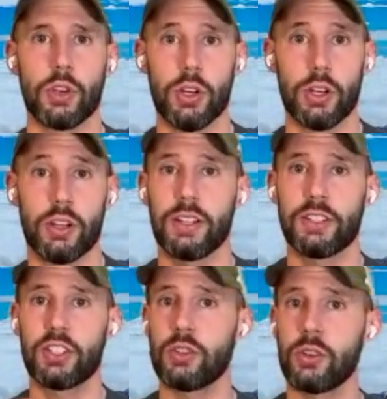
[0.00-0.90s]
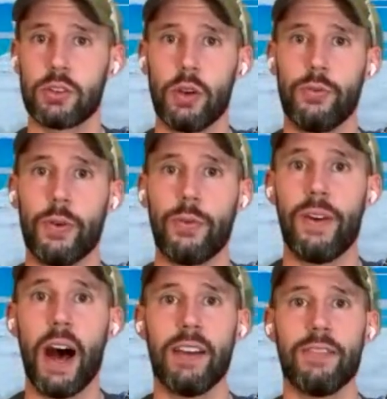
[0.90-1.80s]
Good. Let's go for
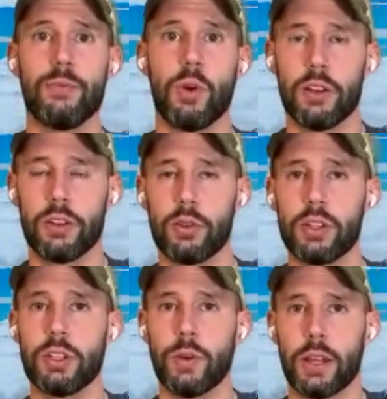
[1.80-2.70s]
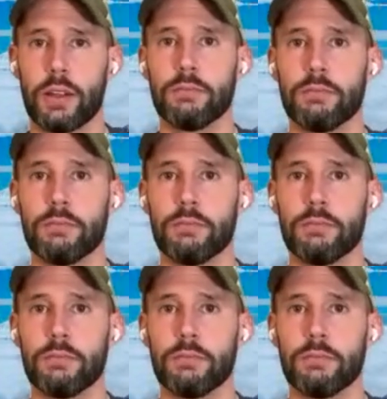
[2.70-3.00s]
5 more here. You can do it.